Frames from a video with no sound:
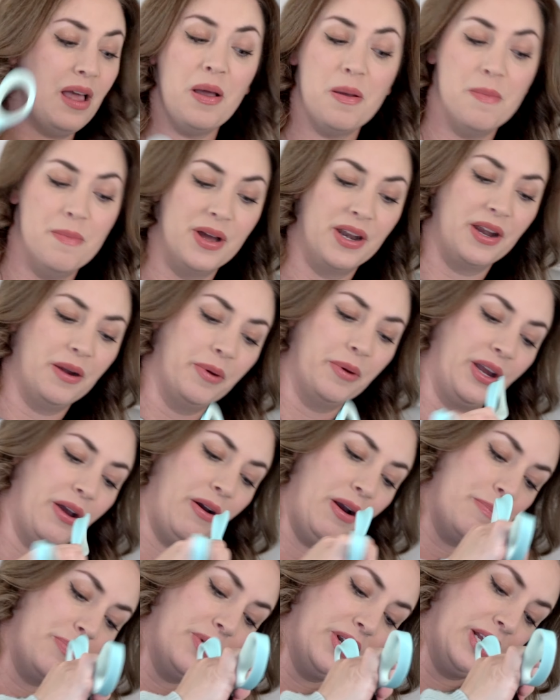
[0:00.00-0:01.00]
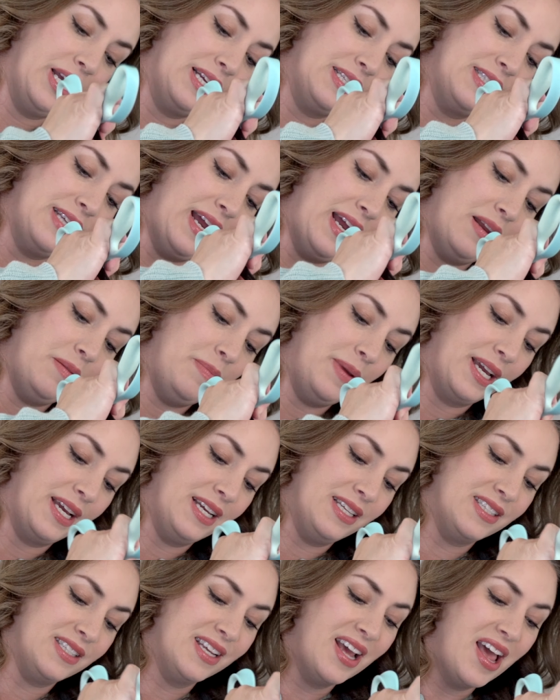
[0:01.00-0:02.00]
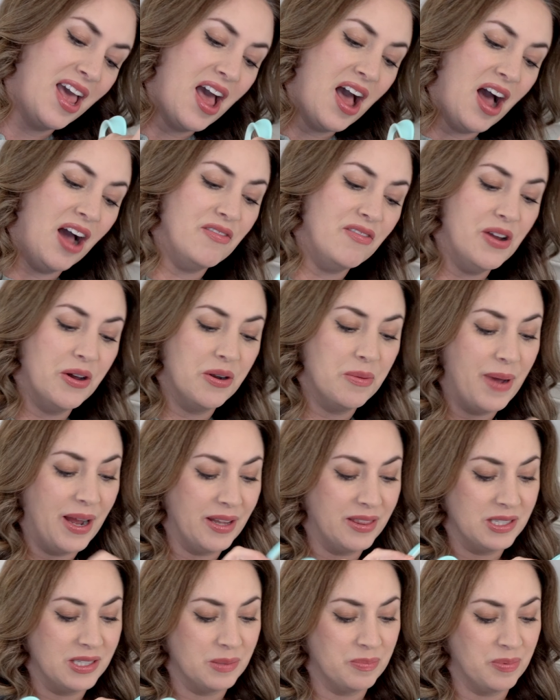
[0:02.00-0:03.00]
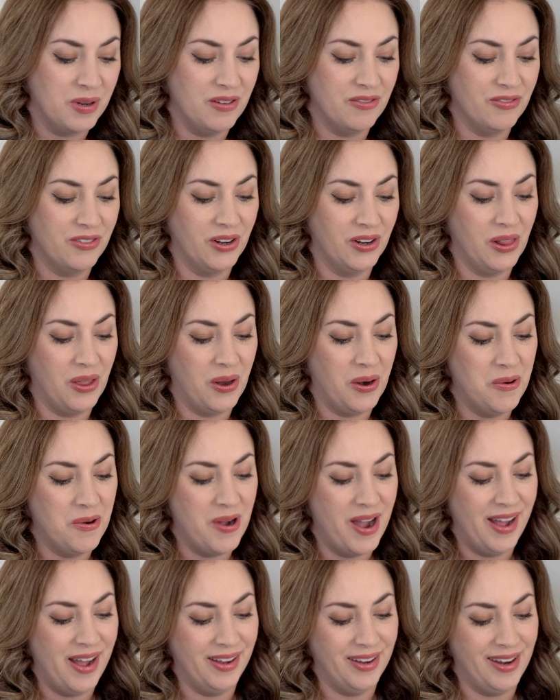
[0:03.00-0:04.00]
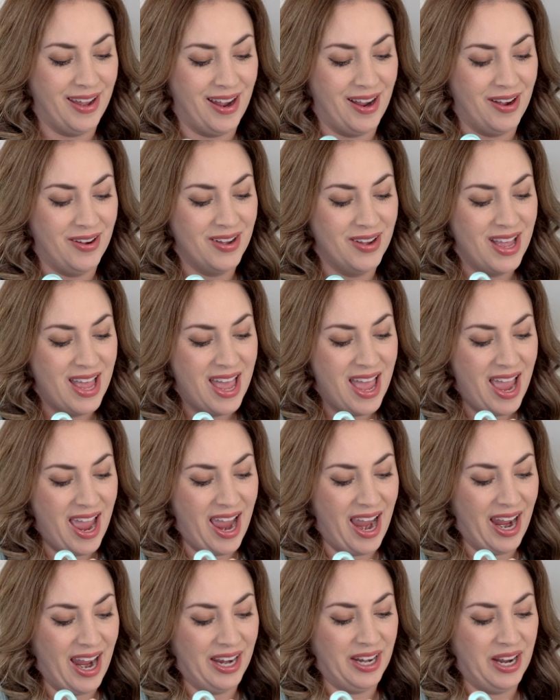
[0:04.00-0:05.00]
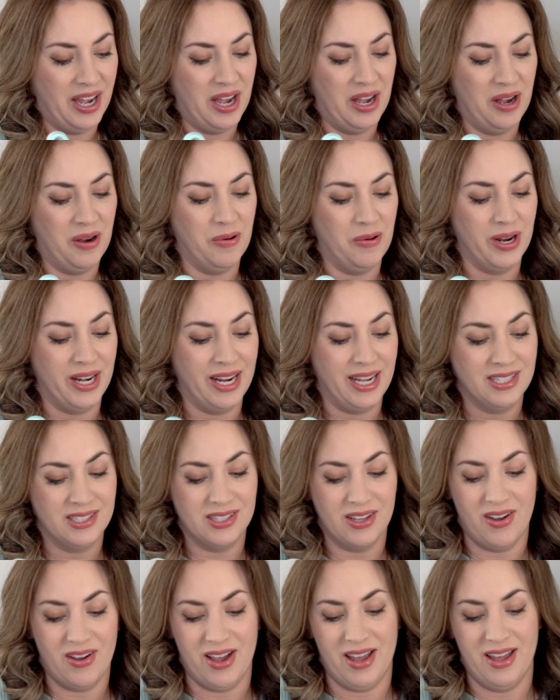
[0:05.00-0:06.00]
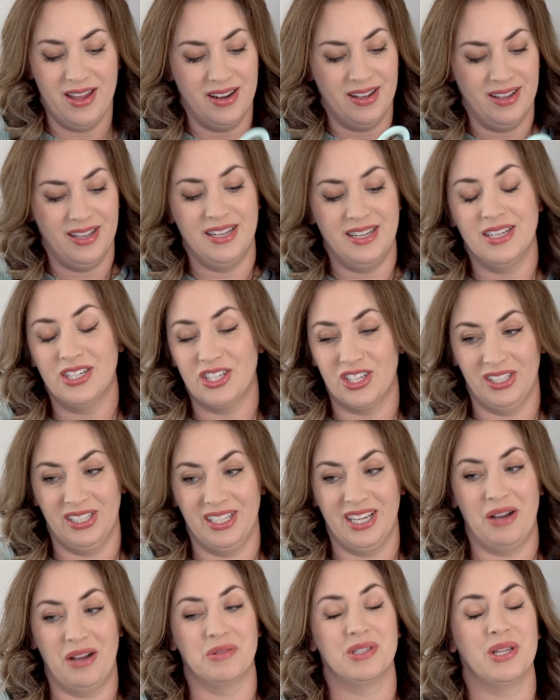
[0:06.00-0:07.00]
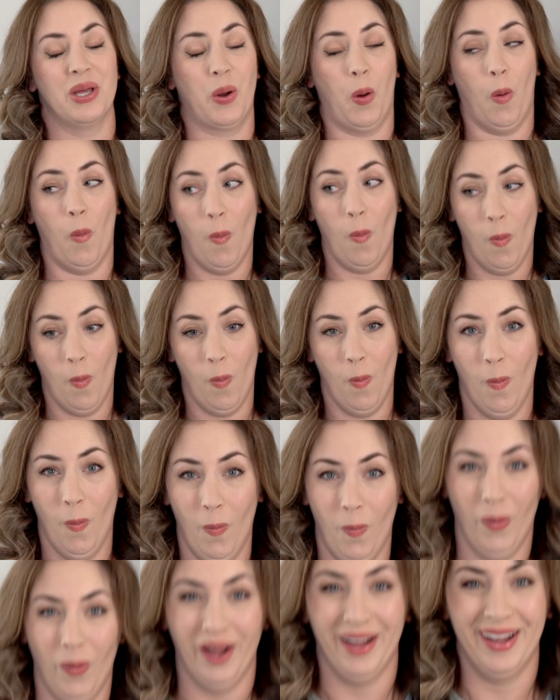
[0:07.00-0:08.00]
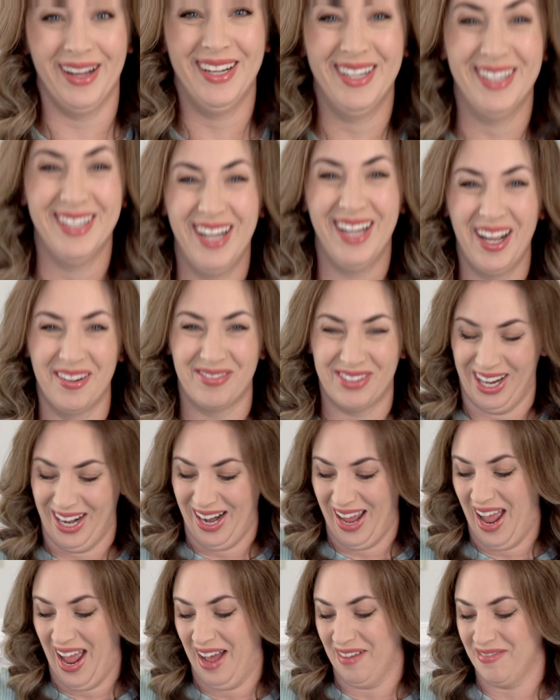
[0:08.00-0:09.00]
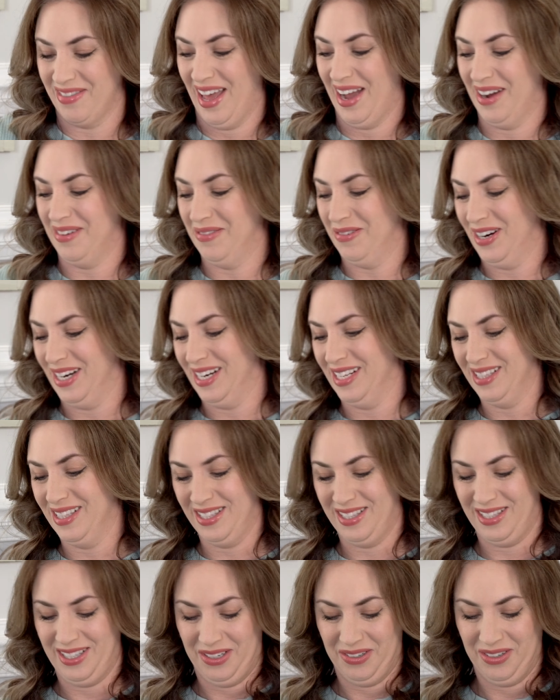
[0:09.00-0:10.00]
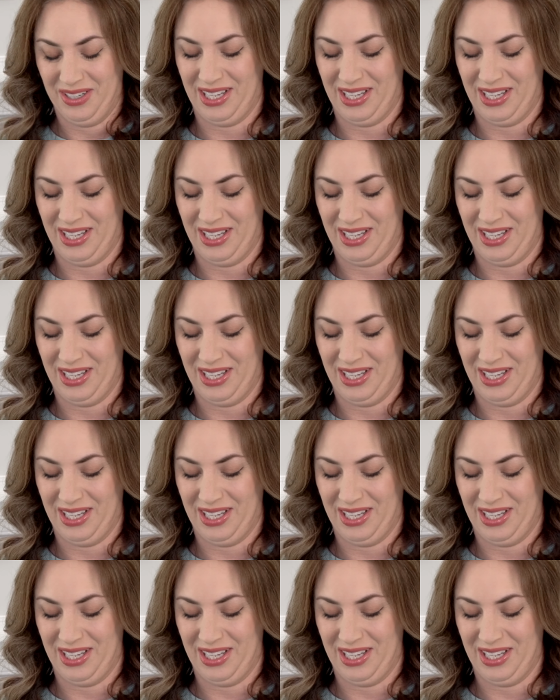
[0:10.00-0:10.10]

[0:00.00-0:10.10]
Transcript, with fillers: but here we go. I'm pretty excited because I've known about this print for a little while now and uh, when I saw it initially, I was like, oh, I've got to have that one. It's so